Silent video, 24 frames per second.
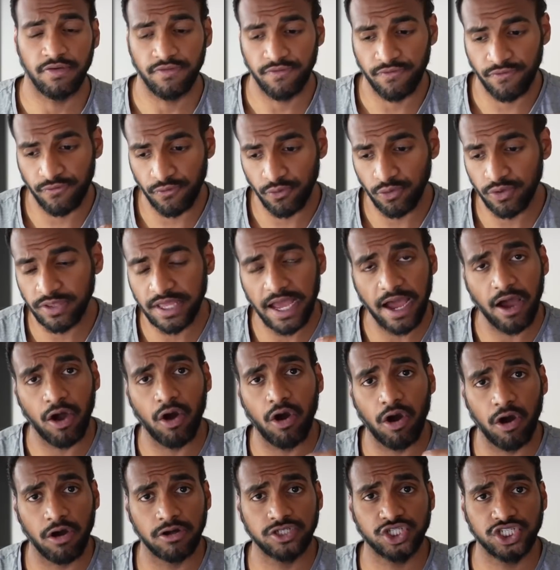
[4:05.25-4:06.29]
Through that
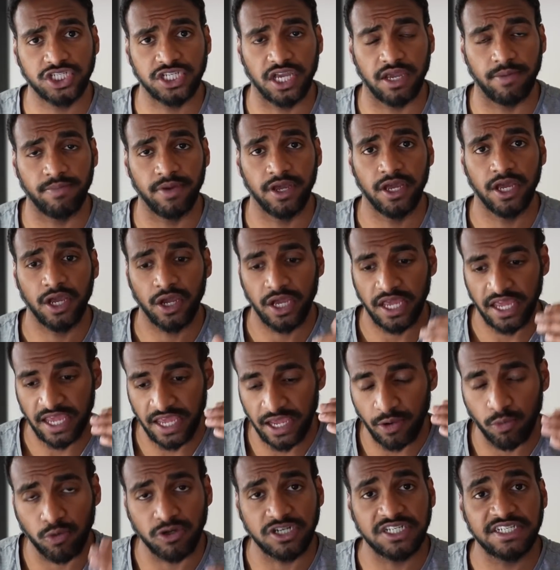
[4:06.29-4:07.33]
hardship,
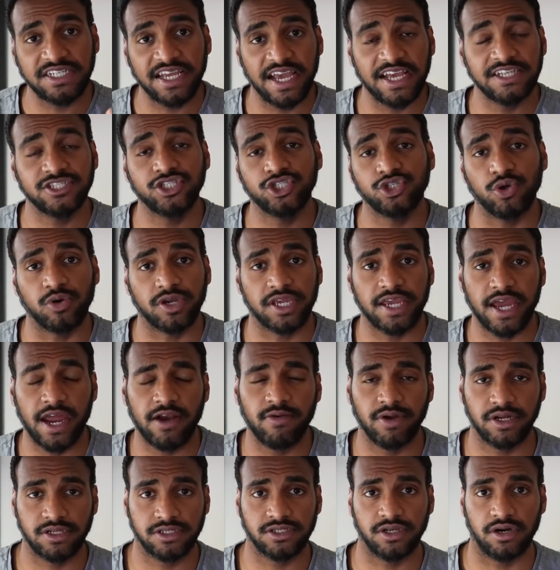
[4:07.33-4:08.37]
it will test your
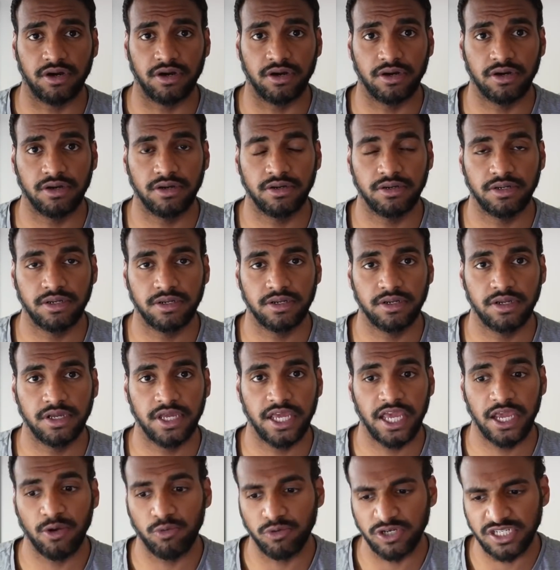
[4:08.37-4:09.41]
character.
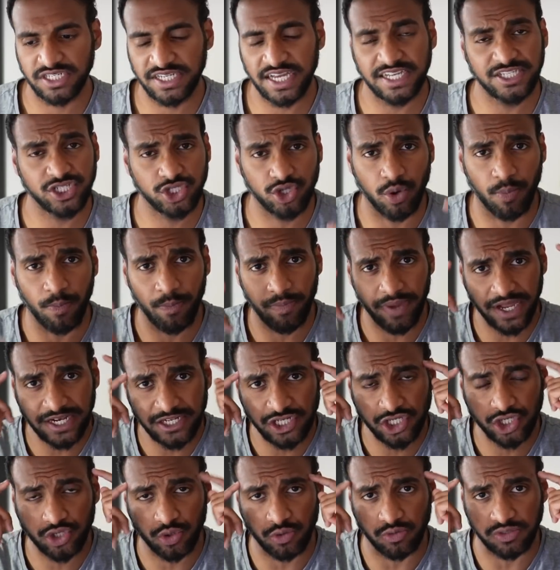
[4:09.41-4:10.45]
It will test your
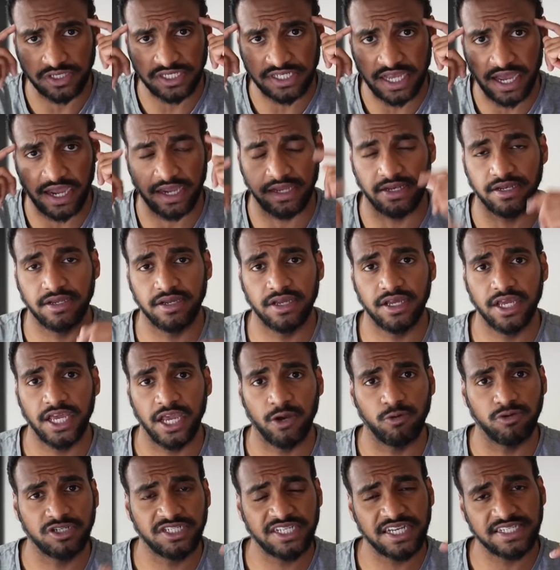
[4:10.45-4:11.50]
mental side. It
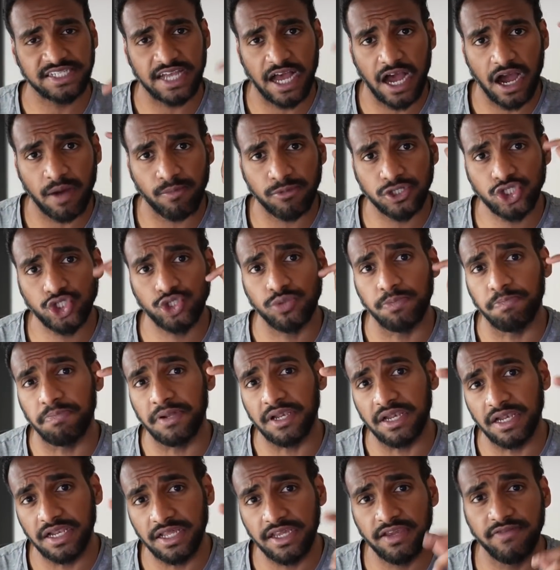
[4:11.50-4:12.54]
will test how much you
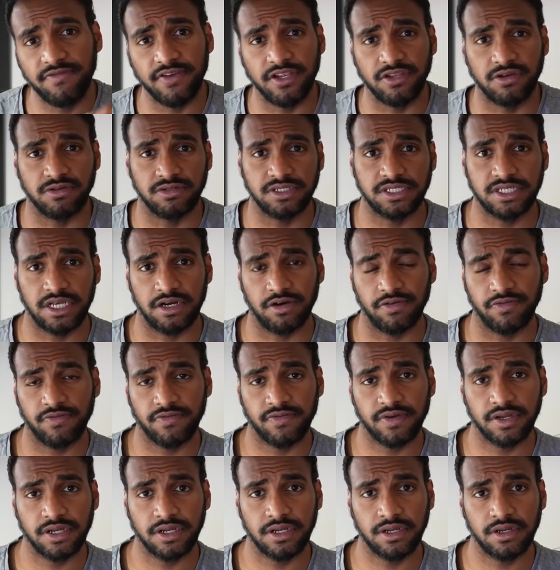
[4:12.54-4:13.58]
believe in
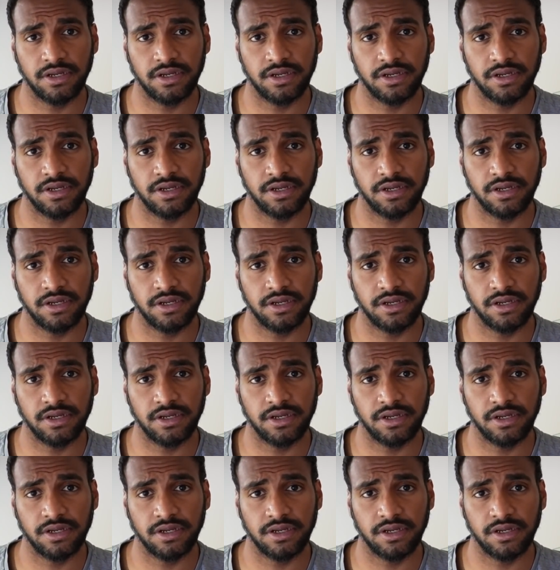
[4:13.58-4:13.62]
yourself.